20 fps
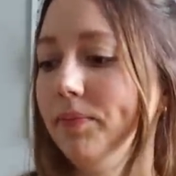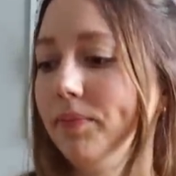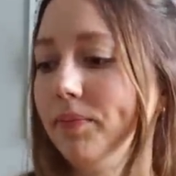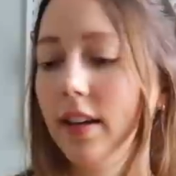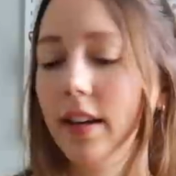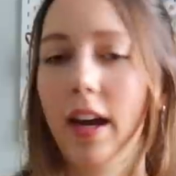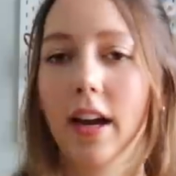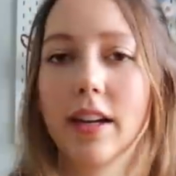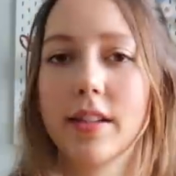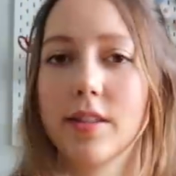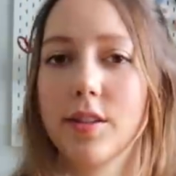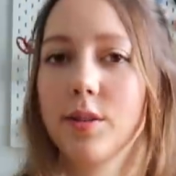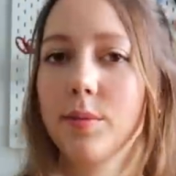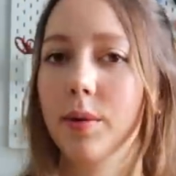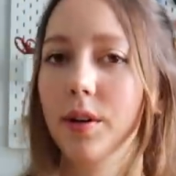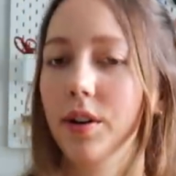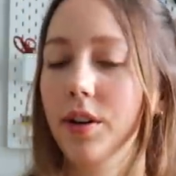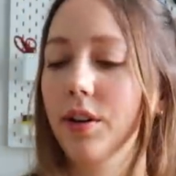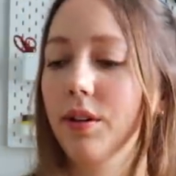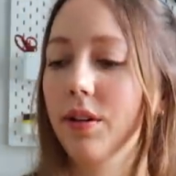Yeah,
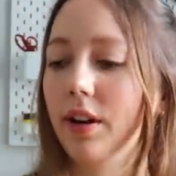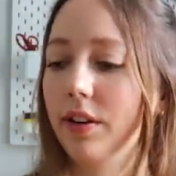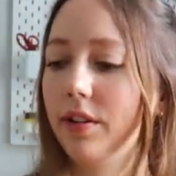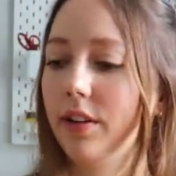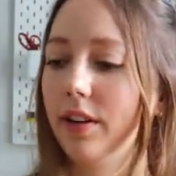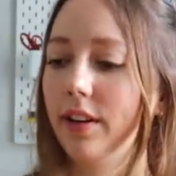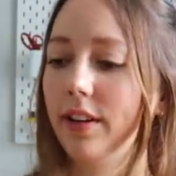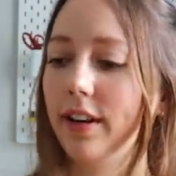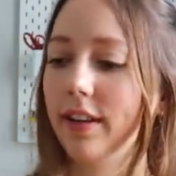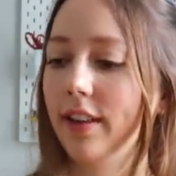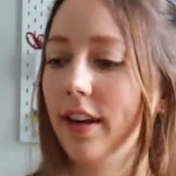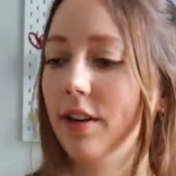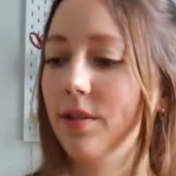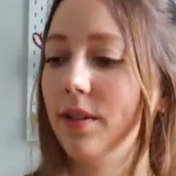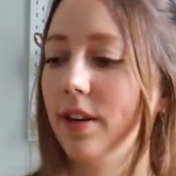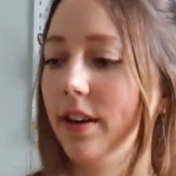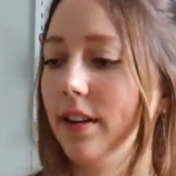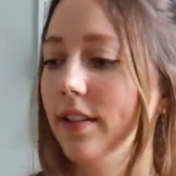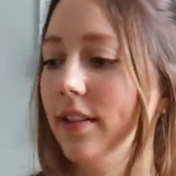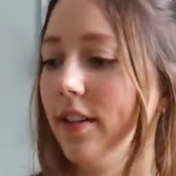super cute. I really like that
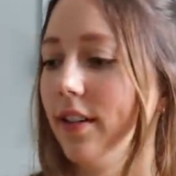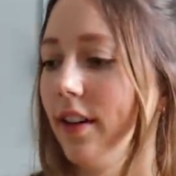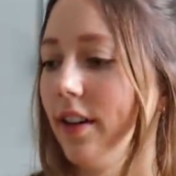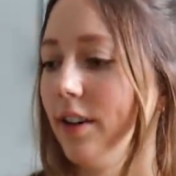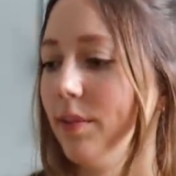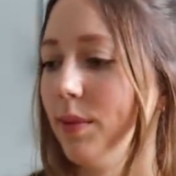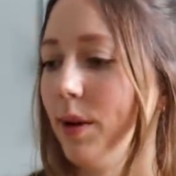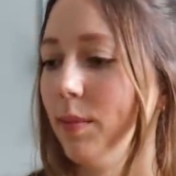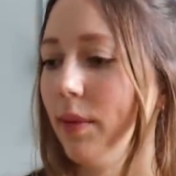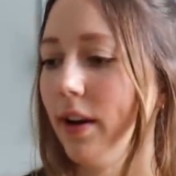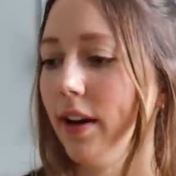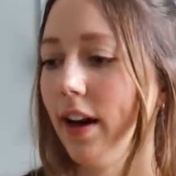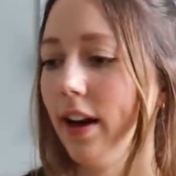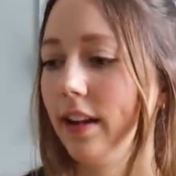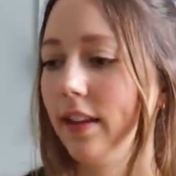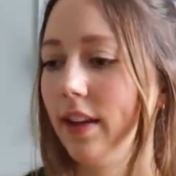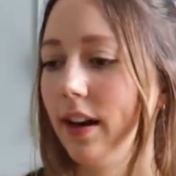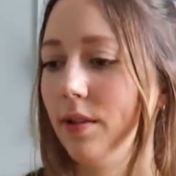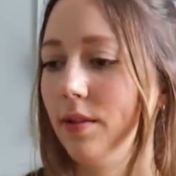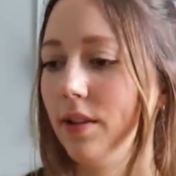one. Um, I might
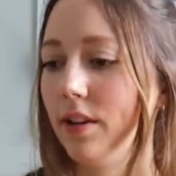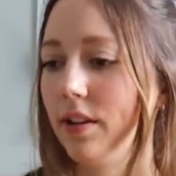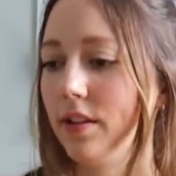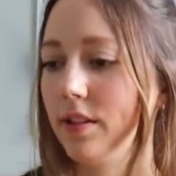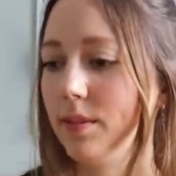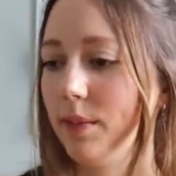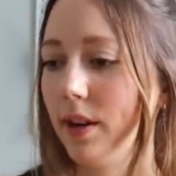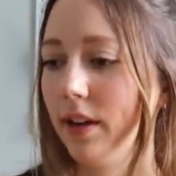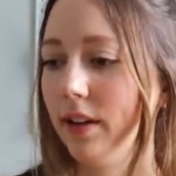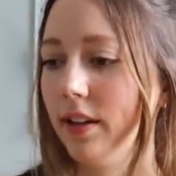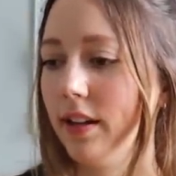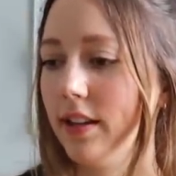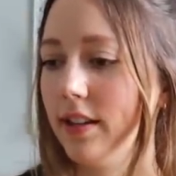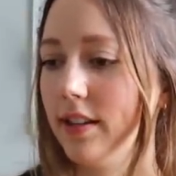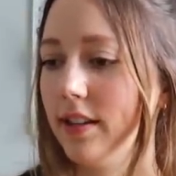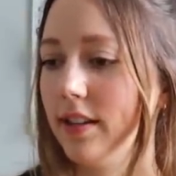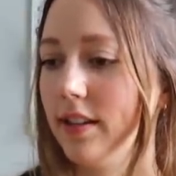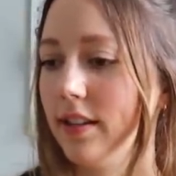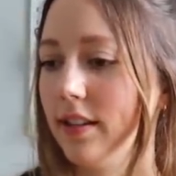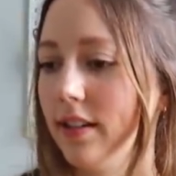add that one onto my
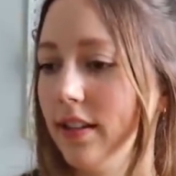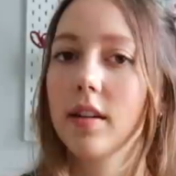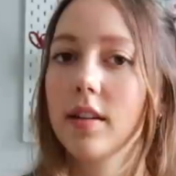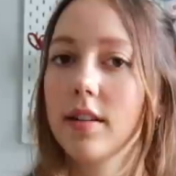list.